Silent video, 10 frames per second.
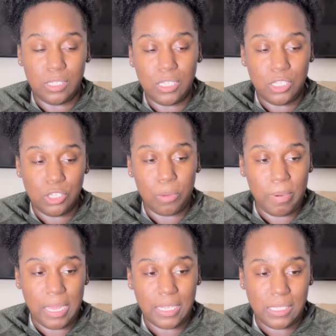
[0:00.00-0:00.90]
This is your
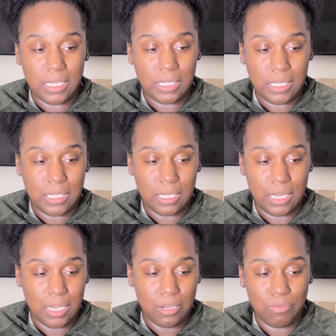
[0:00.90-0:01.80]
planting season
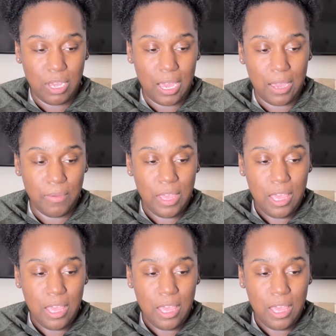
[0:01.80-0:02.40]
here, okay?